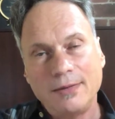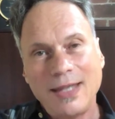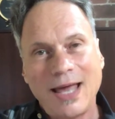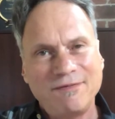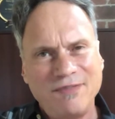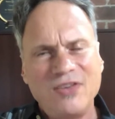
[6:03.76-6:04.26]

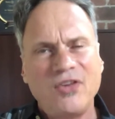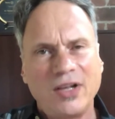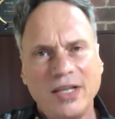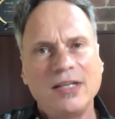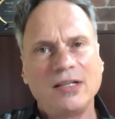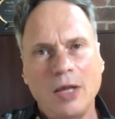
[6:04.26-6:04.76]
not
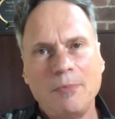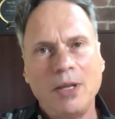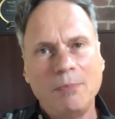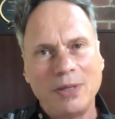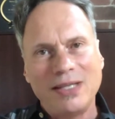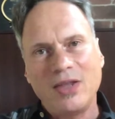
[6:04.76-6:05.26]
physically clip
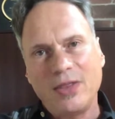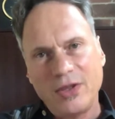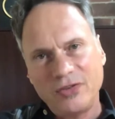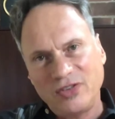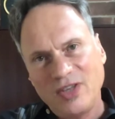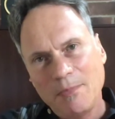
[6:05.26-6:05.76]
it, but
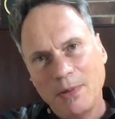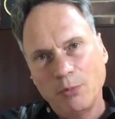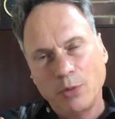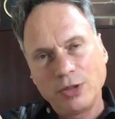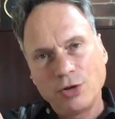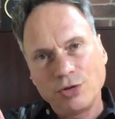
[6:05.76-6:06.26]
the
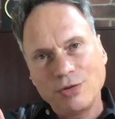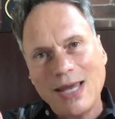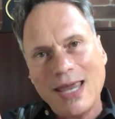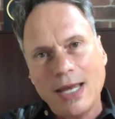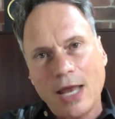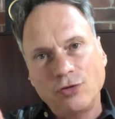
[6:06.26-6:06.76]
snippet would
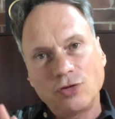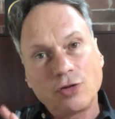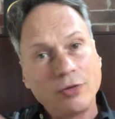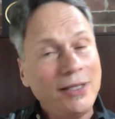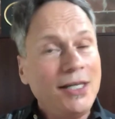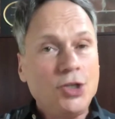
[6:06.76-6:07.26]
create a
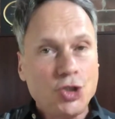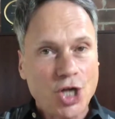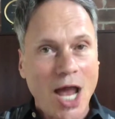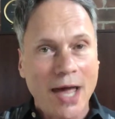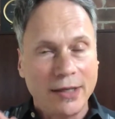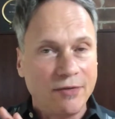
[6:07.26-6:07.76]

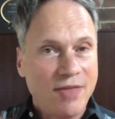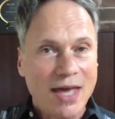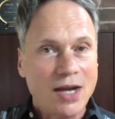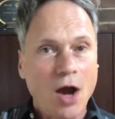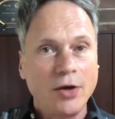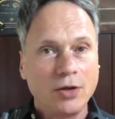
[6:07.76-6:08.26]
screenshot of
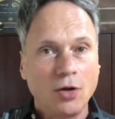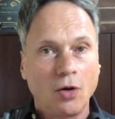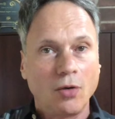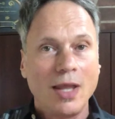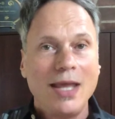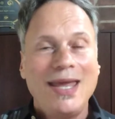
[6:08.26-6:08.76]
that
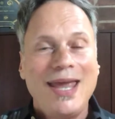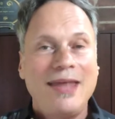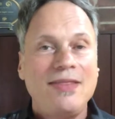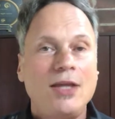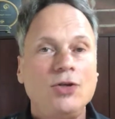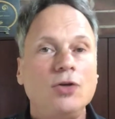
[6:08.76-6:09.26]
article,
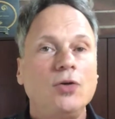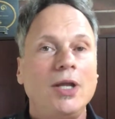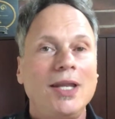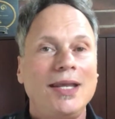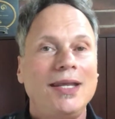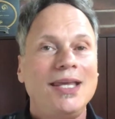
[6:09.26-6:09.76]
and then you
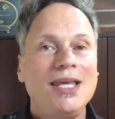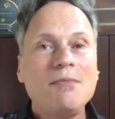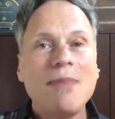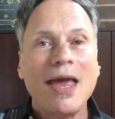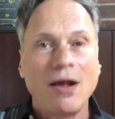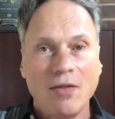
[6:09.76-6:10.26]
could
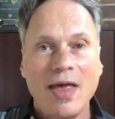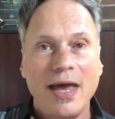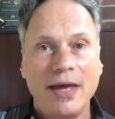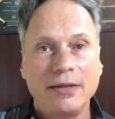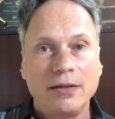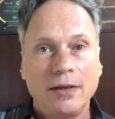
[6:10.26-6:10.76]
email
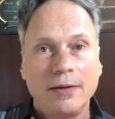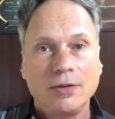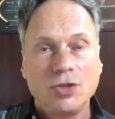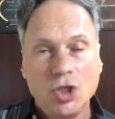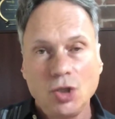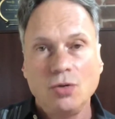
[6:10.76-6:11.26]
that
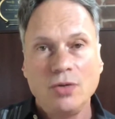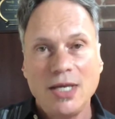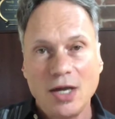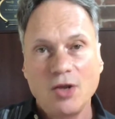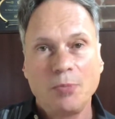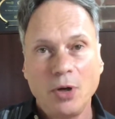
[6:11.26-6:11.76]
to
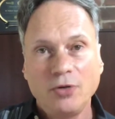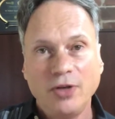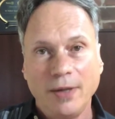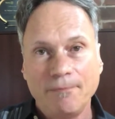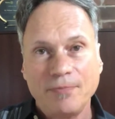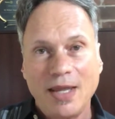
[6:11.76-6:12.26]
the other
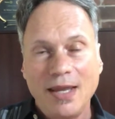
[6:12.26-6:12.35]
person.